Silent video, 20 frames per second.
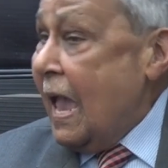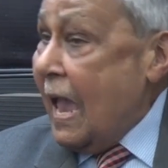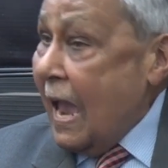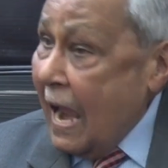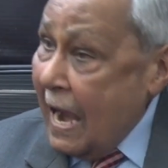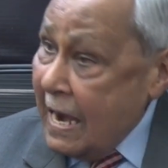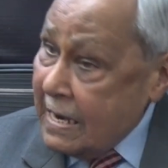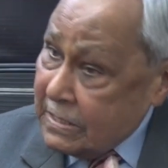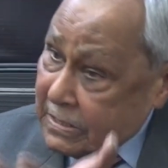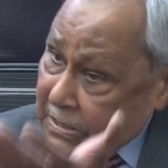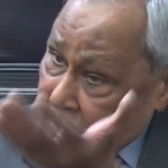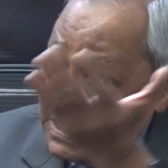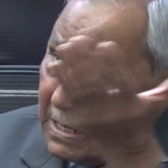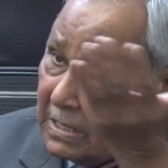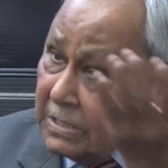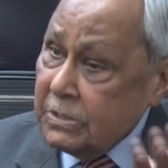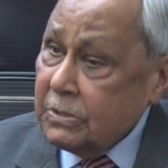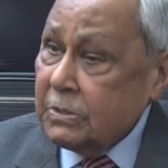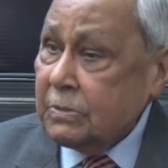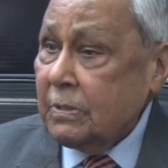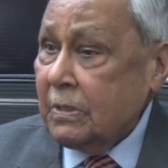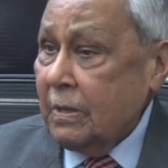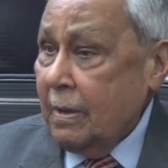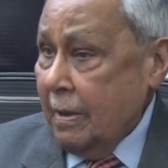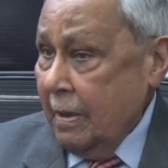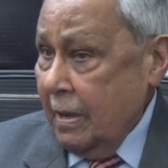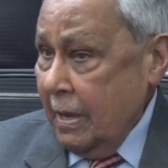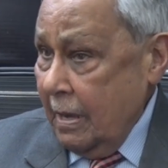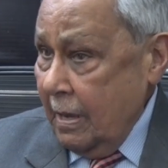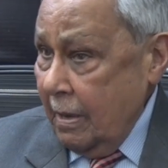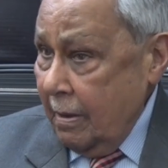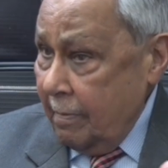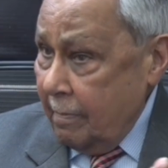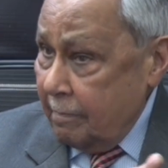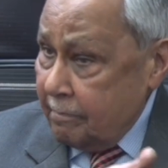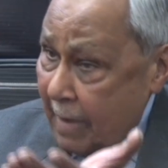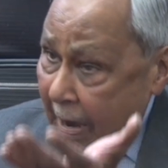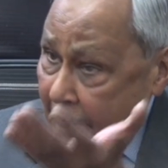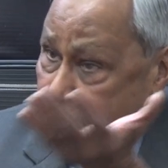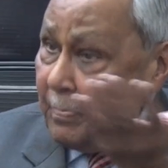And these
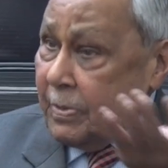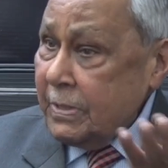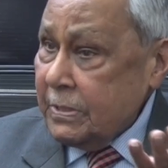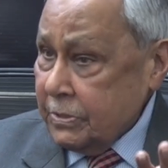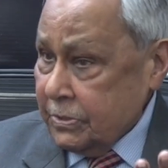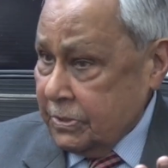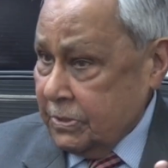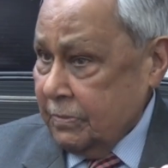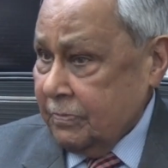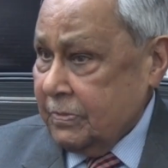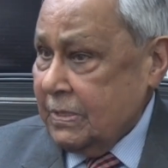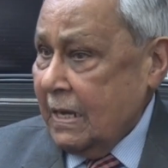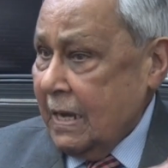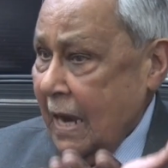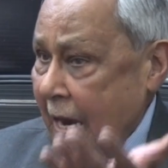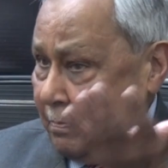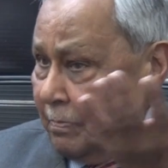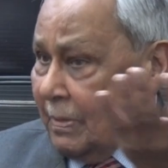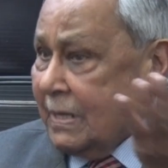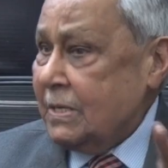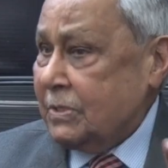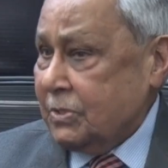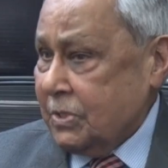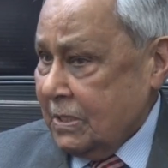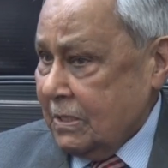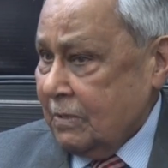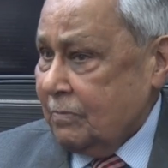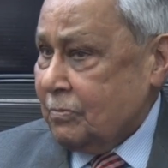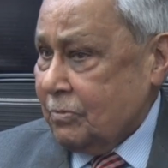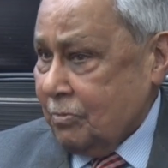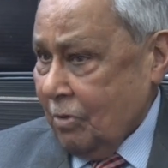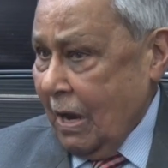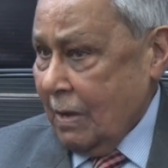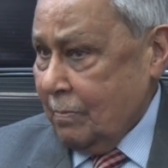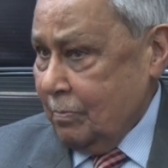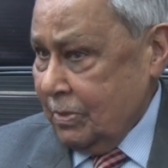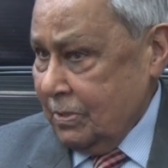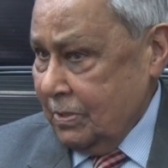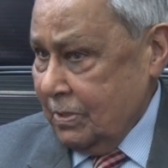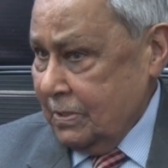members of the administrative
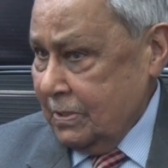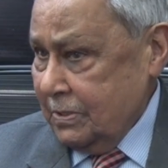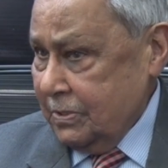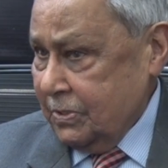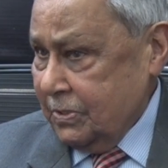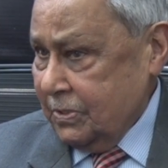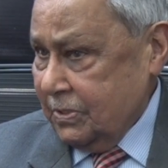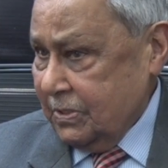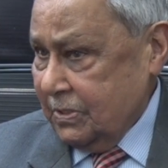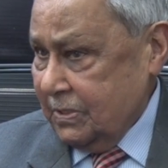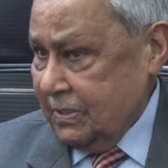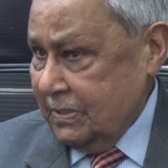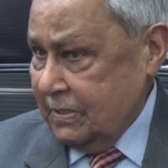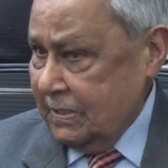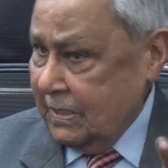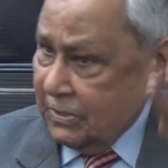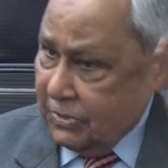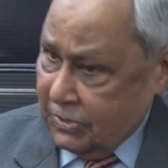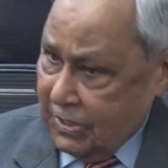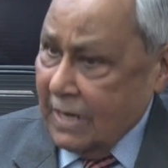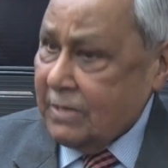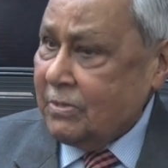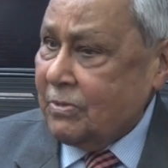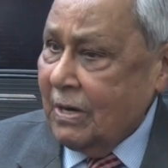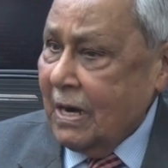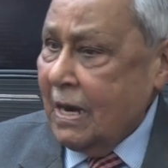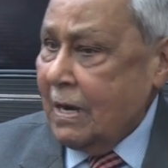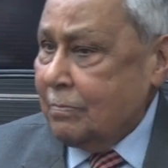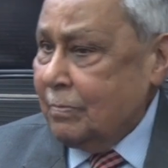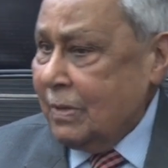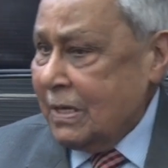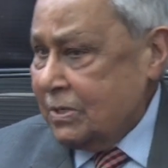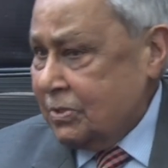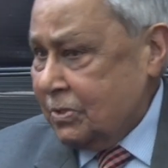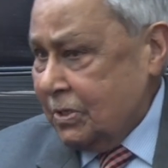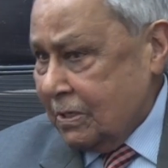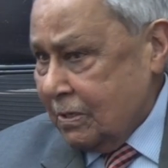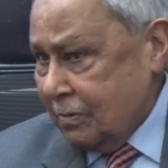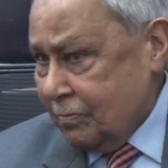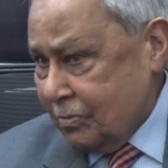tribunals, the central
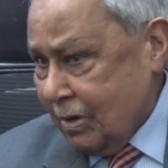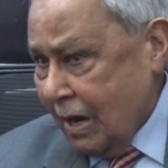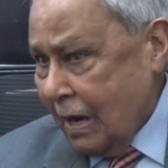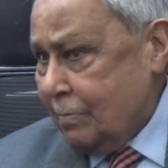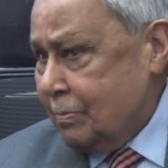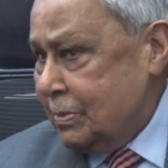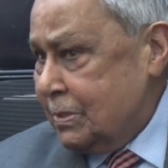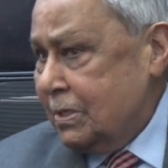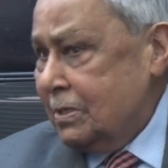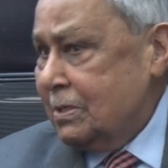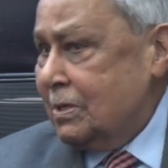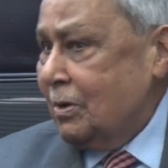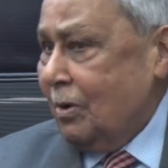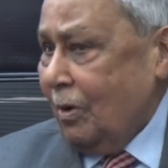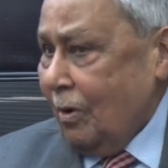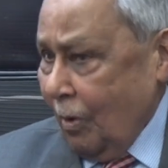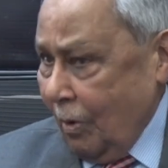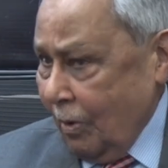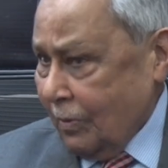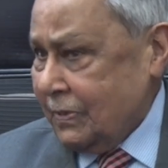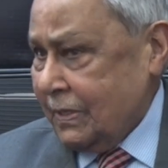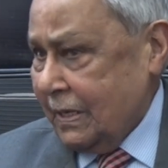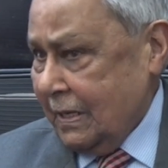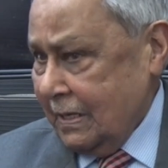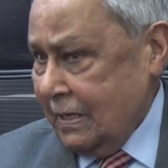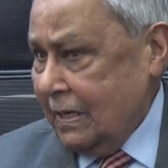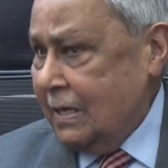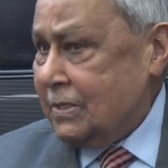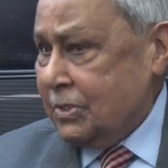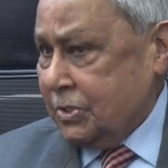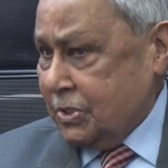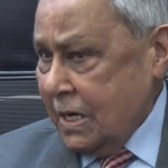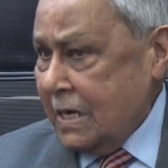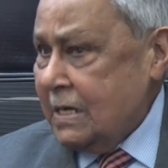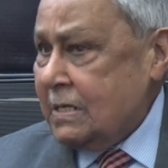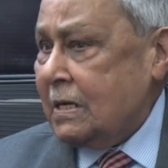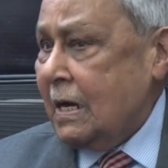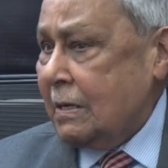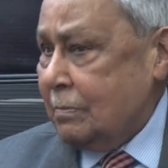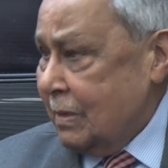administrative tribunal or the
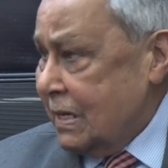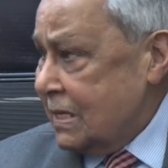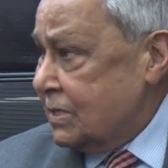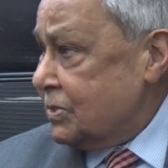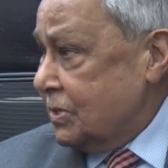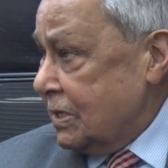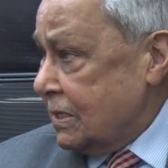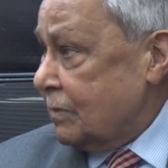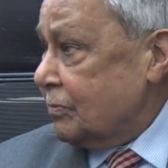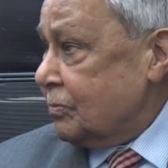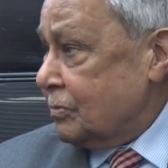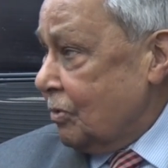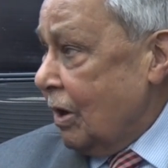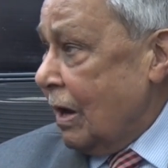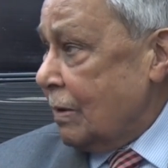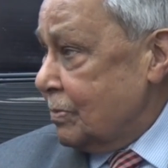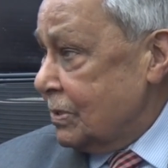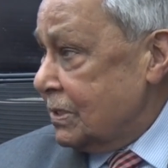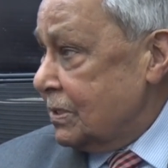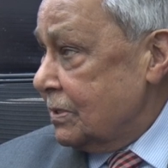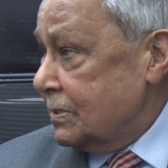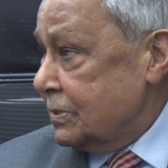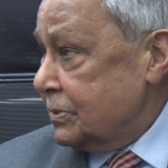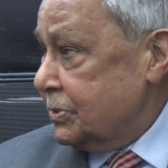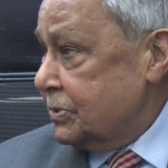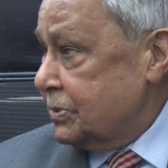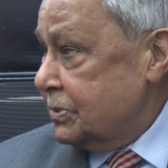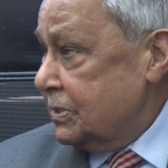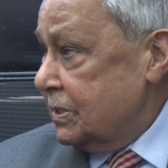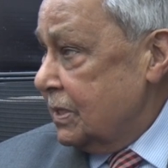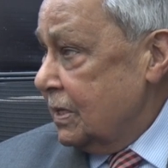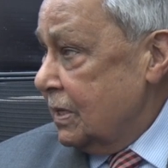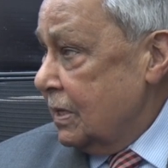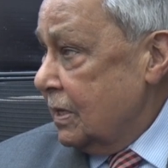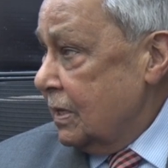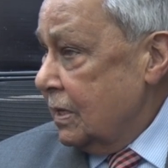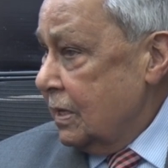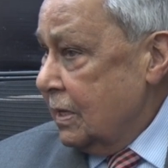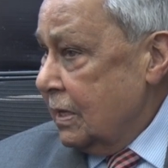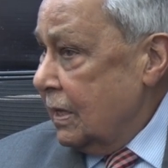state administrative tribunals,
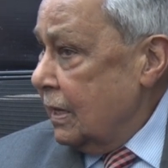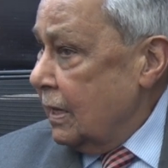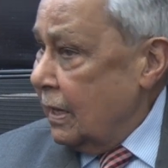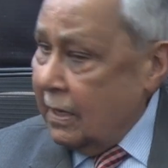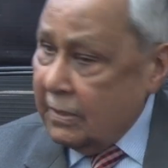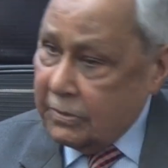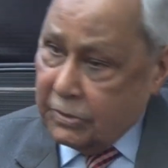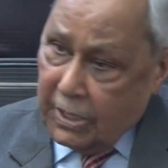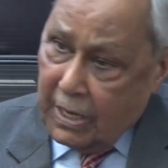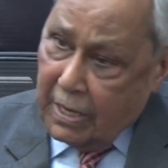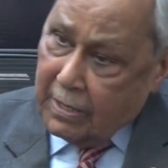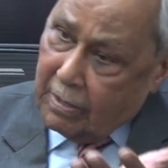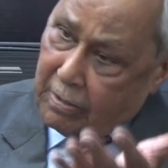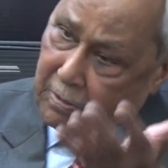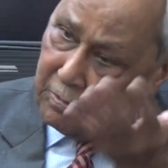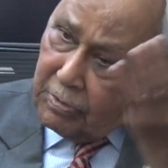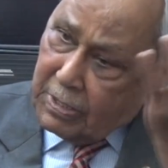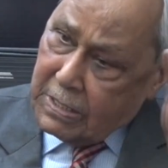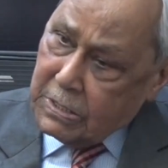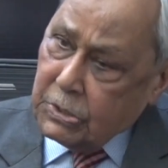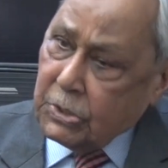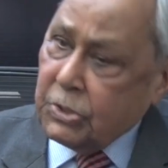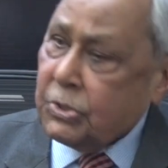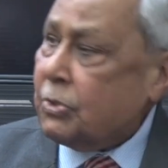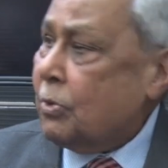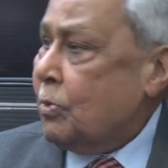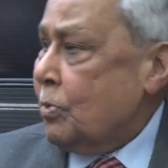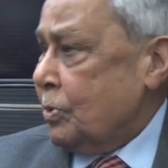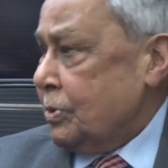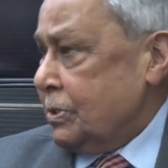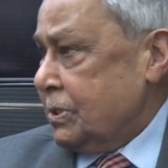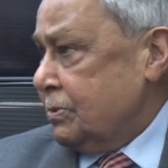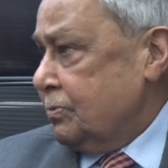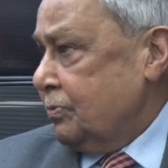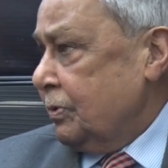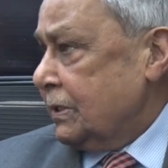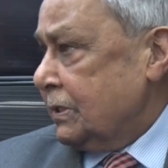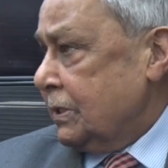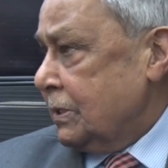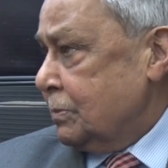they are a rich source
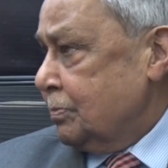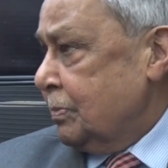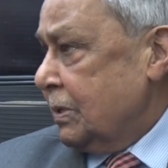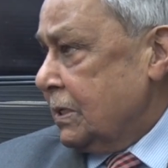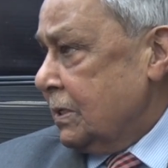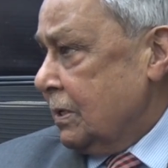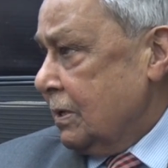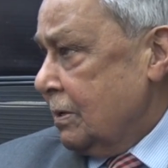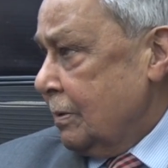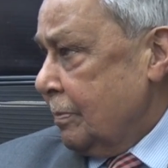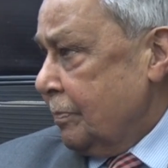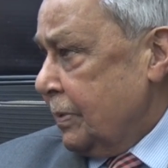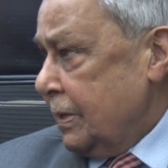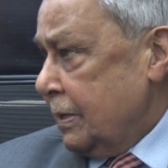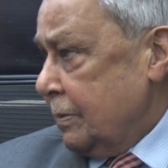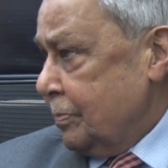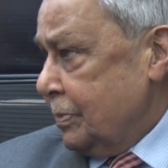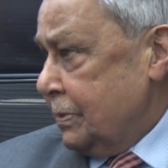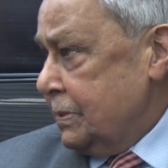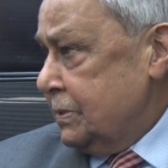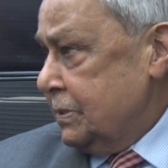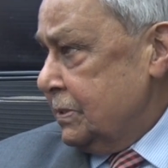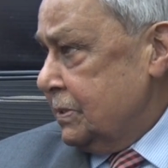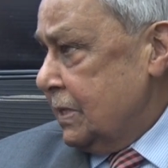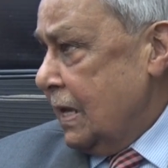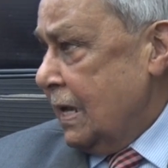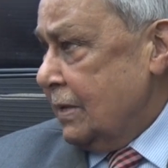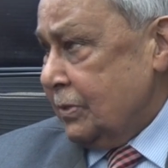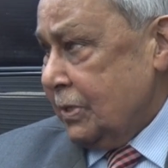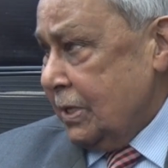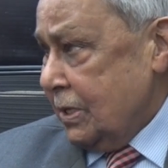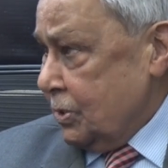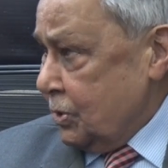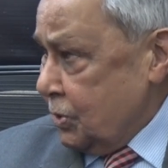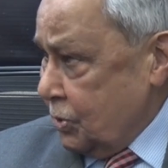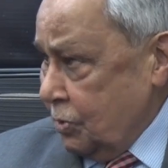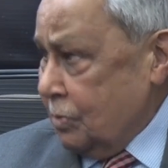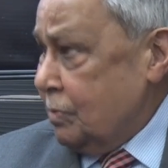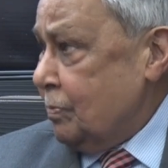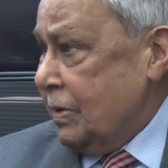for this particular purpose and they
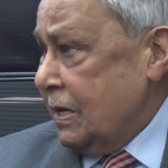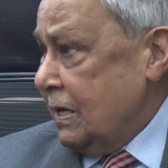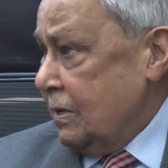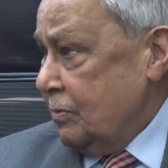should be...